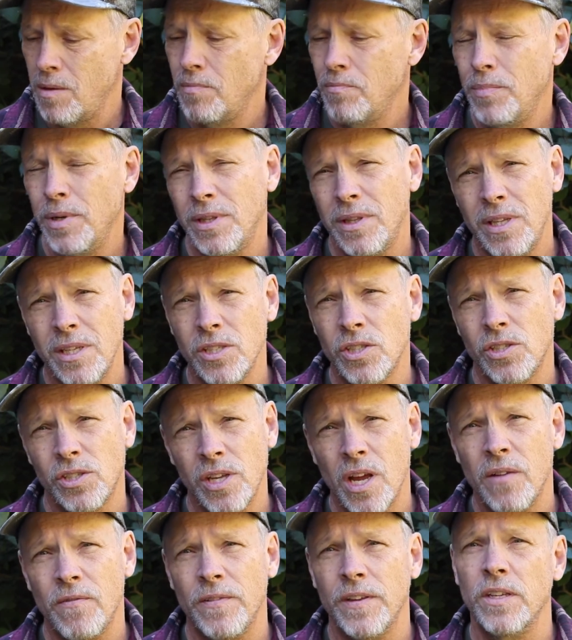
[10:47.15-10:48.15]
But this
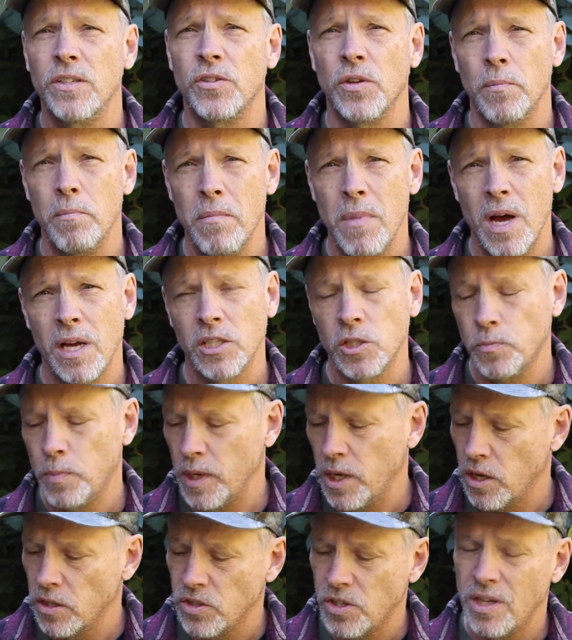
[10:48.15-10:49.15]
stuff is a must
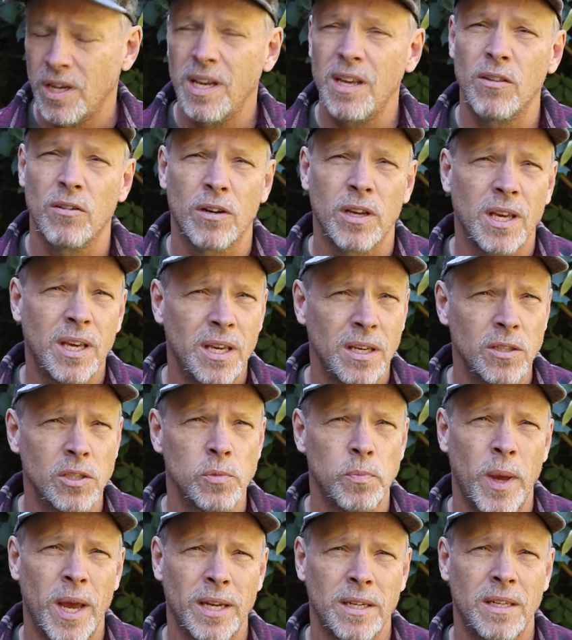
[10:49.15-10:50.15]
because it either
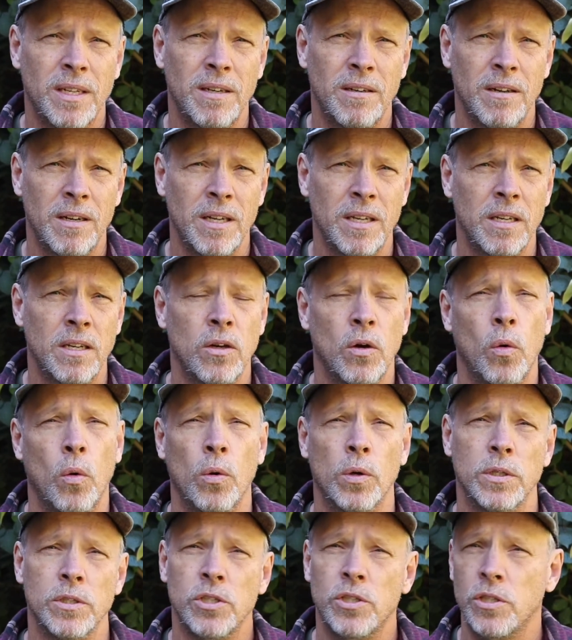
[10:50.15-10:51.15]
kills bacteria
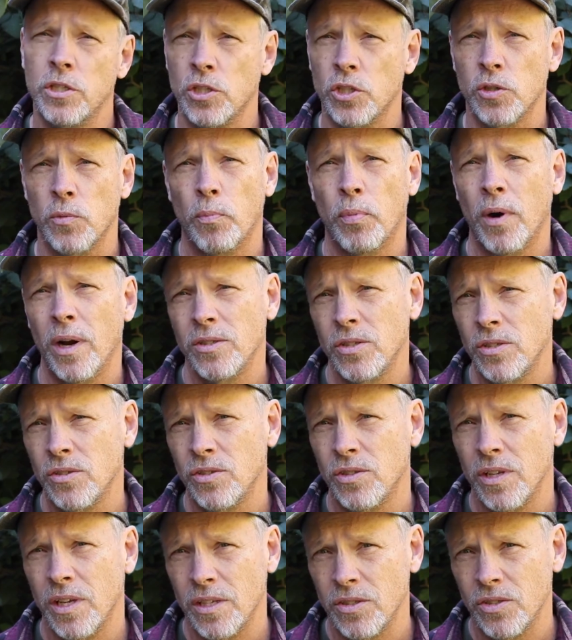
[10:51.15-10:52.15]
or
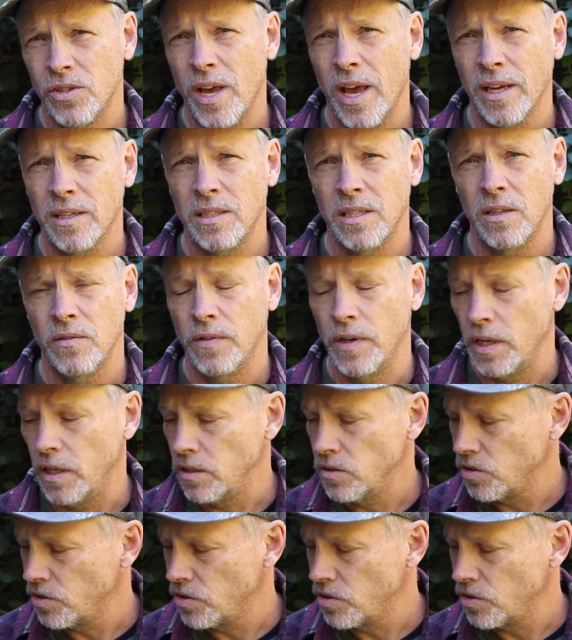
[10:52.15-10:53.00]
suppresses its activity.